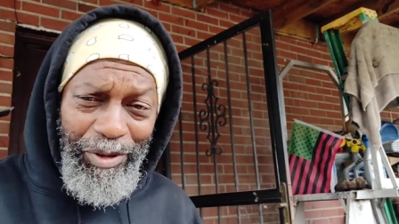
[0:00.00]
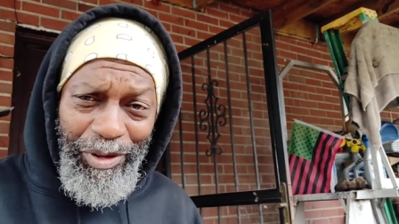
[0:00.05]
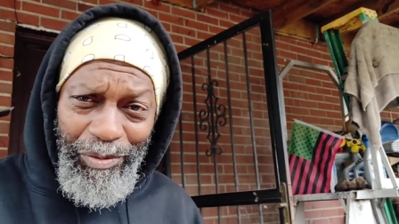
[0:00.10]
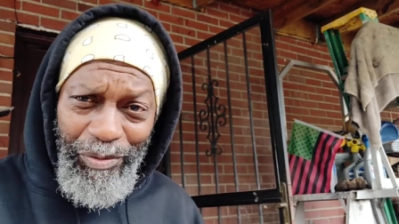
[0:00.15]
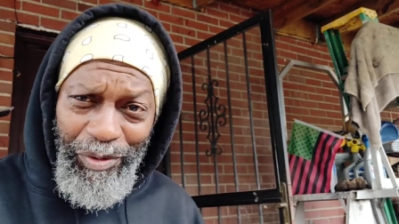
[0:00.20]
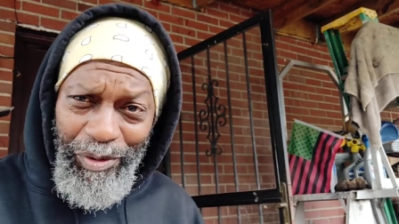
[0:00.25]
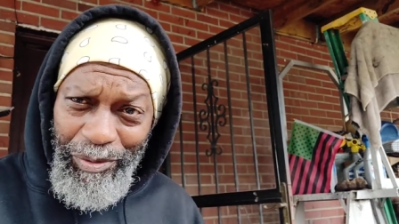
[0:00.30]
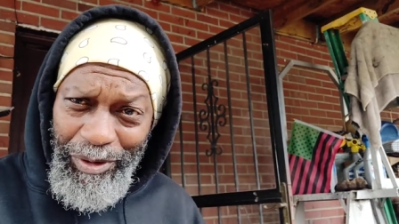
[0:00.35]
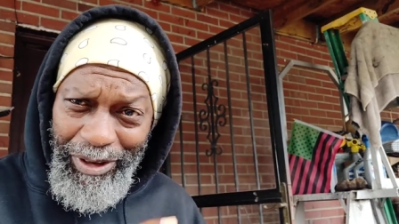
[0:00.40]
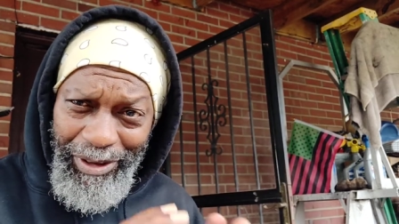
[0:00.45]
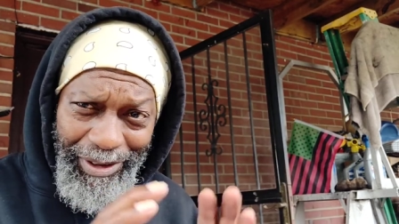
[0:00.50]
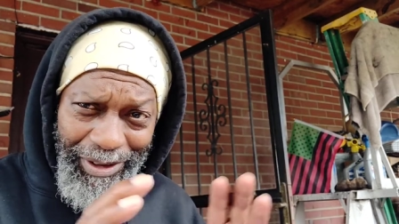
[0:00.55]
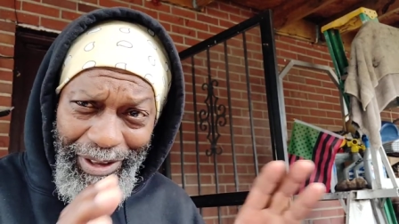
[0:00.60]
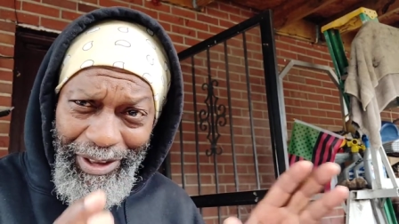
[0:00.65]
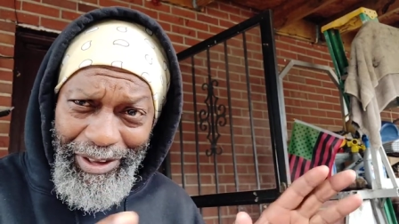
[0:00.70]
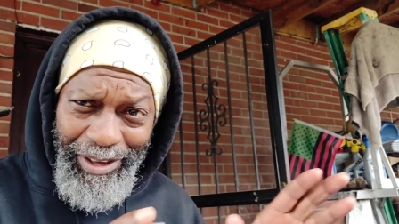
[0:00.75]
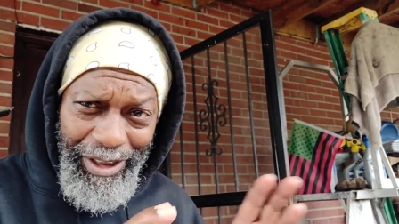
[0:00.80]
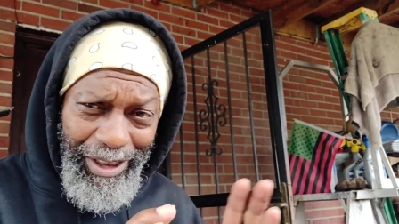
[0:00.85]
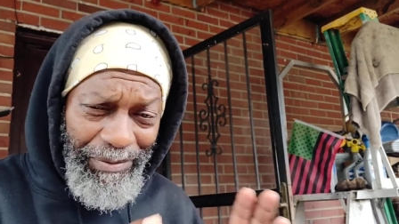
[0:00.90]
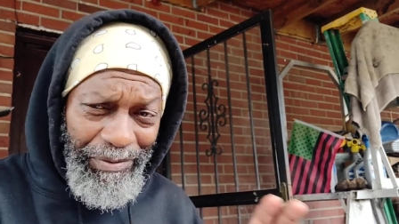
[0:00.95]
It was
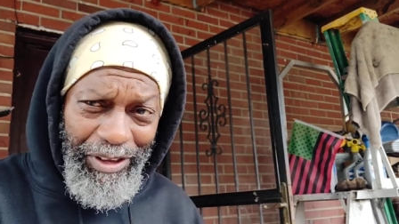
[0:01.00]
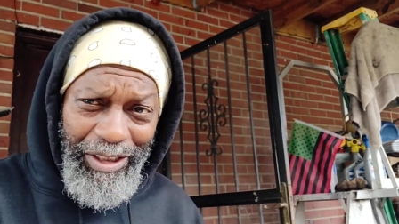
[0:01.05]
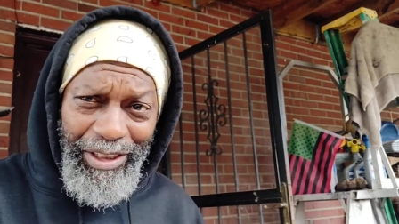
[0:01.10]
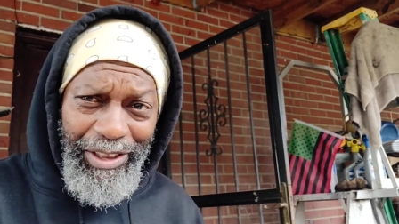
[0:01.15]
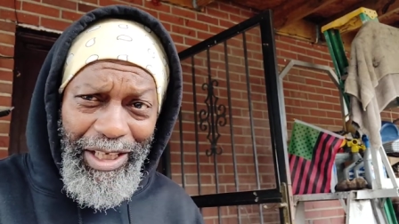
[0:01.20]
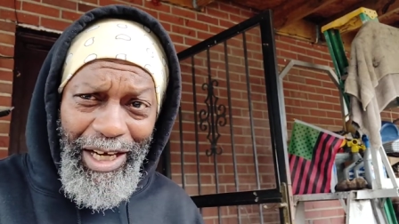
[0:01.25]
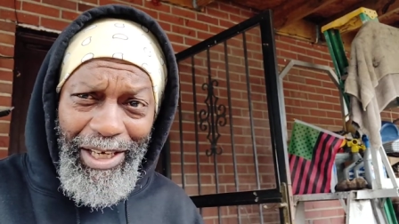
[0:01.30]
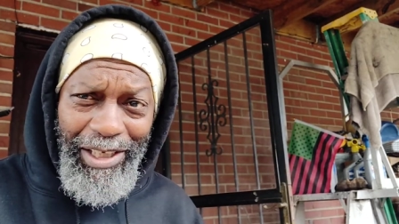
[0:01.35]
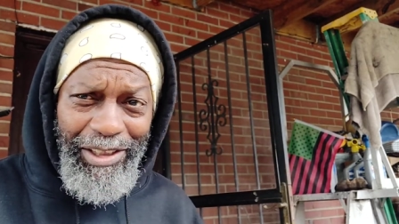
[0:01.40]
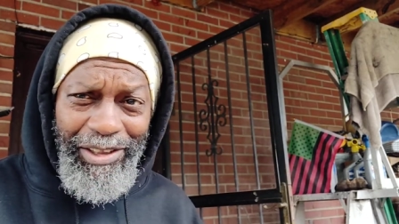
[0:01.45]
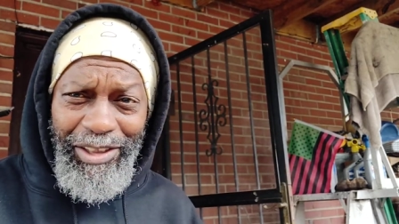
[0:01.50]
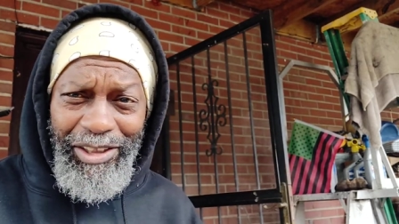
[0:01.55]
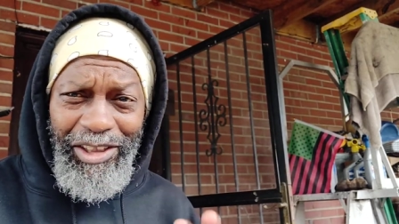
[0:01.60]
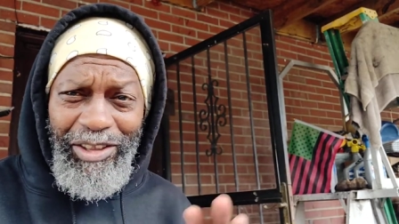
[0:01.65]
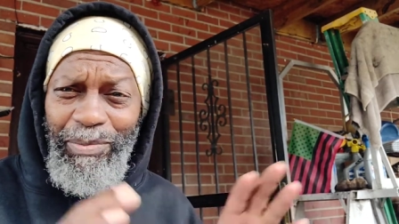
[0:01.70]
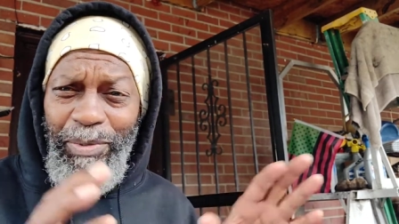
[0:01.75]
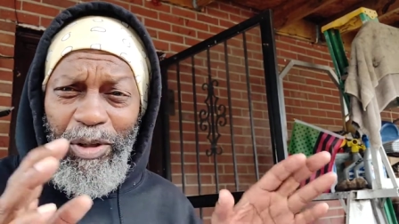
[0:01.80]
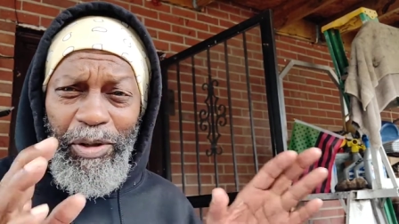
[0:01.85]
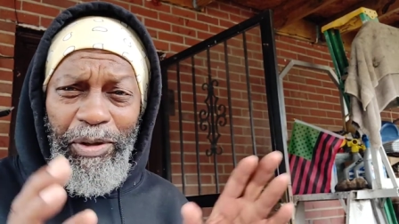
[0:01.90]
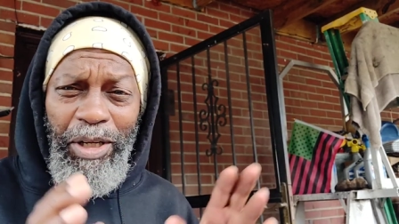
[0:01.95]
this is Livingston College, this
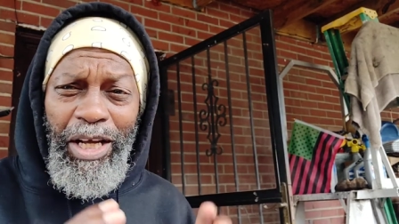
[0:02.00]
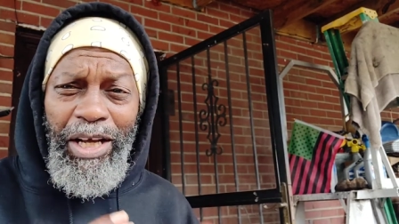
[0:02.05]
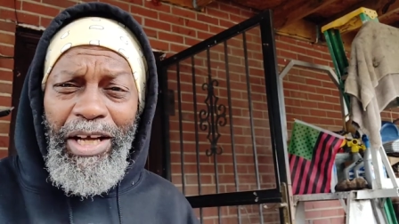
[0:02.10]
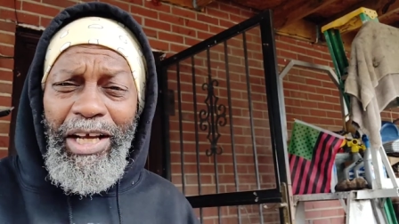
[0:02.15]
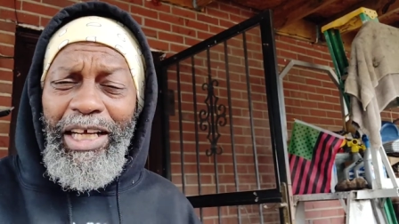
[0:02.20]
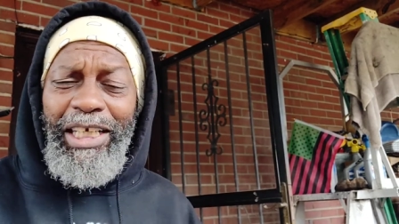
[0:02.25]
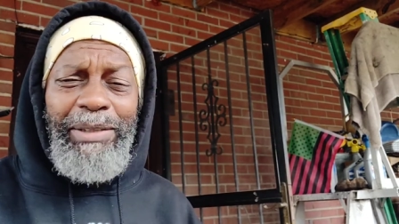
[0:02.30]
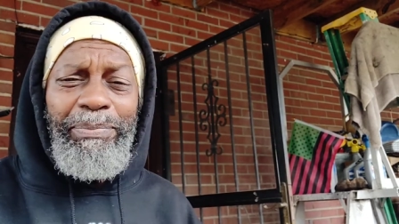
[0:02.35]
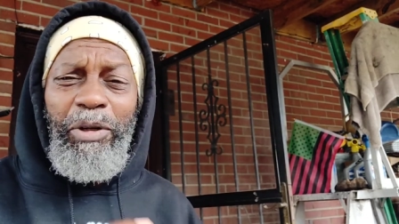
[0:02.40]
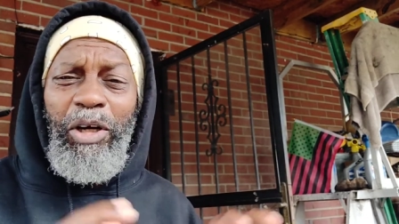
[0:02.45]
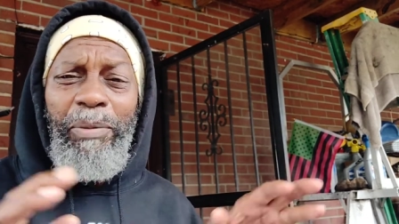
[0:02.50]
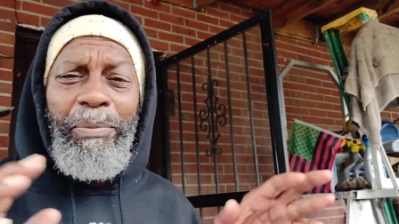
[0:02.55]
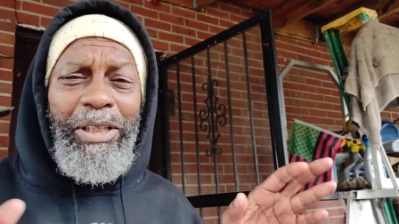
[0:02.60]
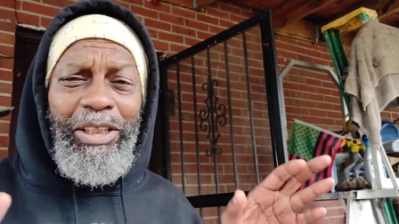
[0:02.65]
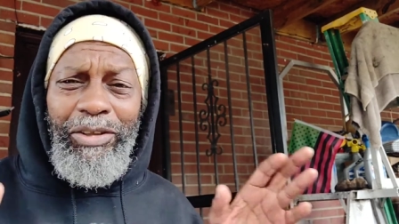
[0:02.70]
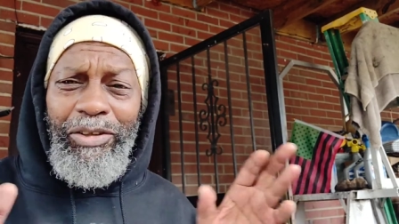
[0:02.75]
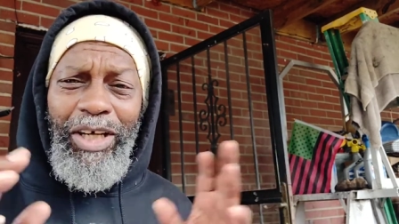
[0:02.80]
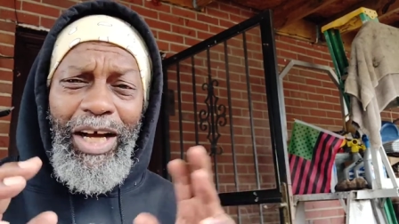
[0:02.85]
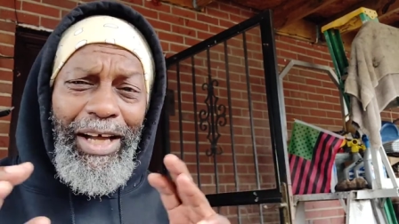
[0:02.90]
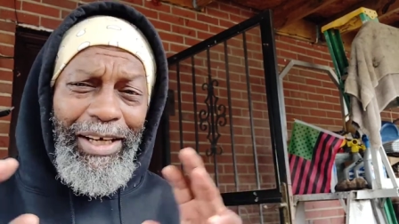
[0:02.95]

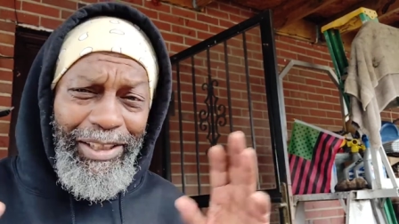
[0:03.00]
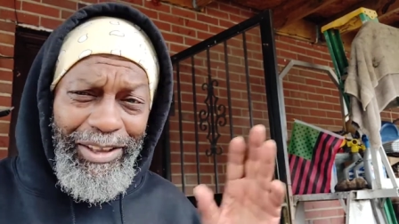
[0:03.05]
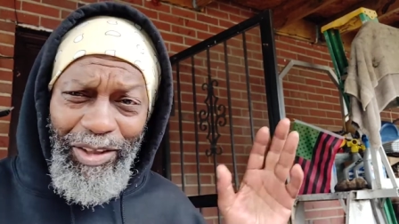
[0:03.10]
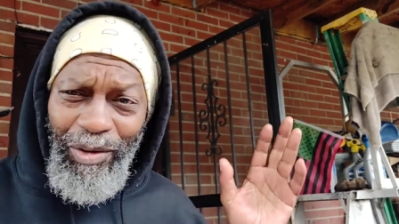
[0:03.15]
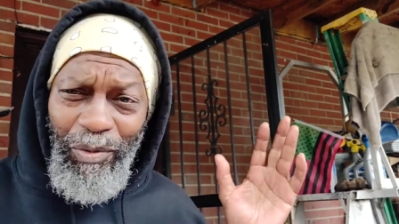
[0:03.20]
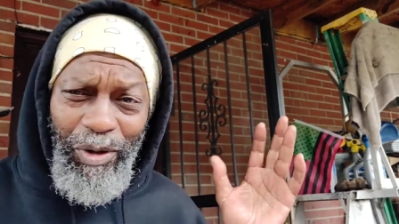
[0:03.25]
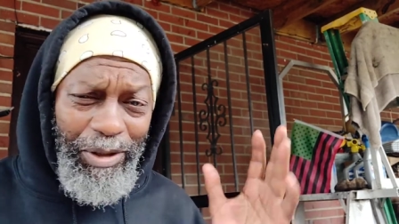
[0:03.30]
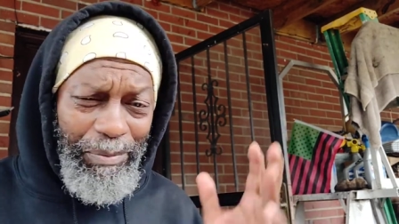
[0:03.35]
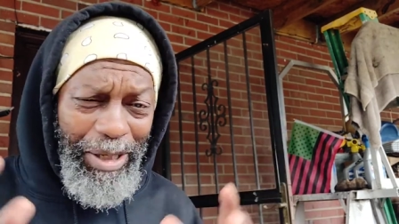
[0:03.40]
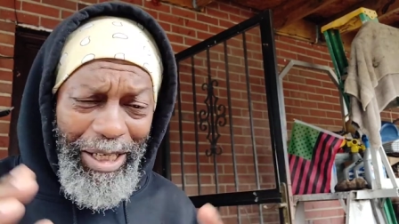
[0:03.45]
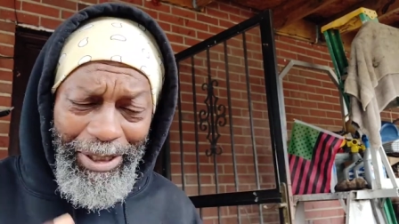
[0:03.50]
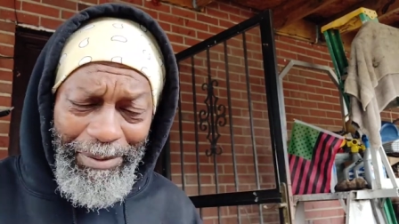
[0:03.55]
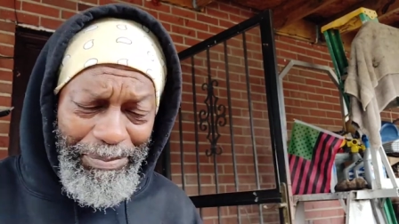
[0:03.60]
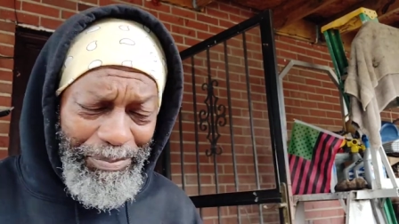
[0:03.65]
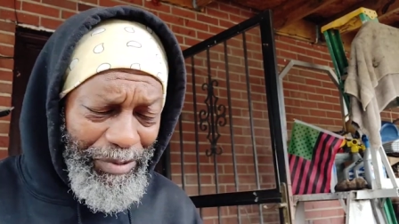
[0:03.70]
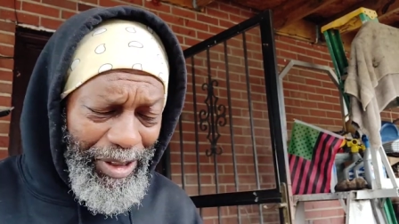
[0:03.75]
experimental college. Don't worry about it.